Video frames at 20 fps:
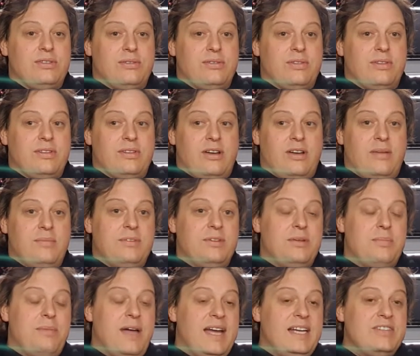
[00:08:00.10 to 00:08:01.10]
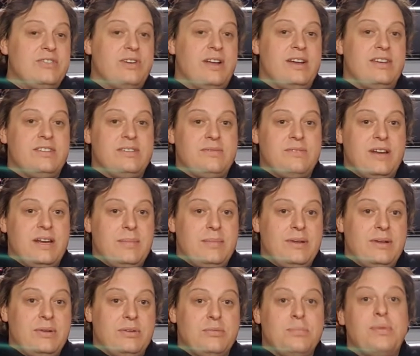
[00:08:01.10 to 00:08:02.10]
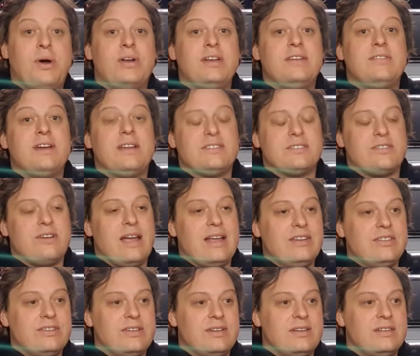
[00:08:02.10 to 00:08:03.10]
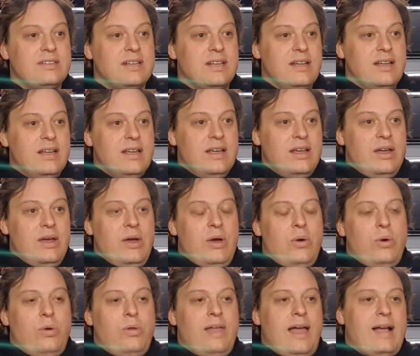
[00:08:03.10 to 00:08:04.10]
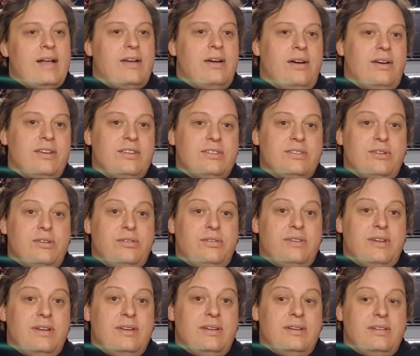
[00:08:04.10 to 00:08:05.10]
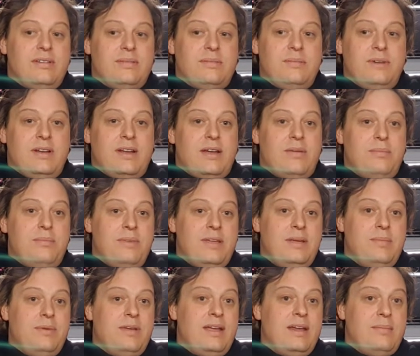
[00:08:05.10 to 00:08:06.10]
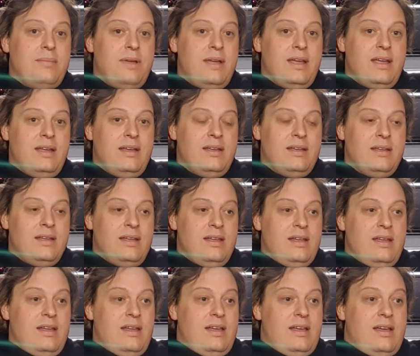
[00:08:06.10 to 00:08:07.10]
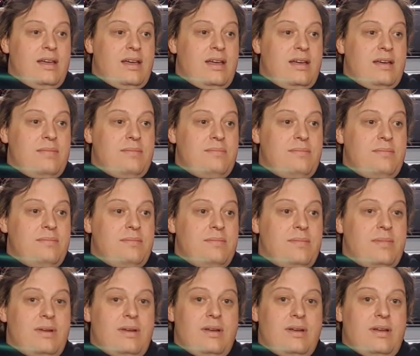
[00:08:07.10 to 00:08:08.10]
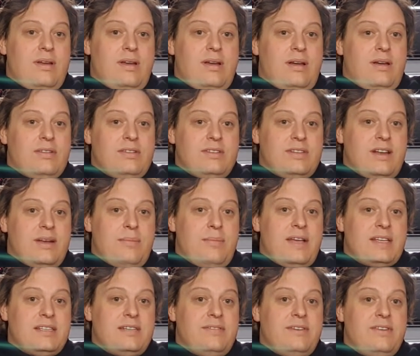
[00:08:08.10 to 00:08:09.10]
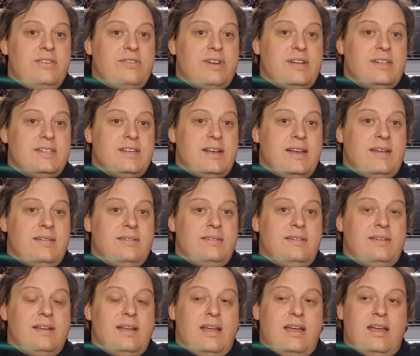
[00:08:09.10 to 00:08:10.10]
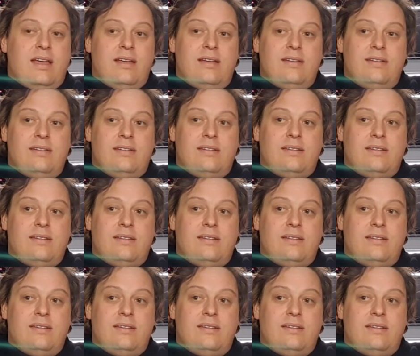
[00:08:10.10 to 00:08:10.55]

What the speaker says: at the time, doing major engine rebuilds, body restorations, all that kind of stuff. And you know, me being me, I just had a massive interest in it. And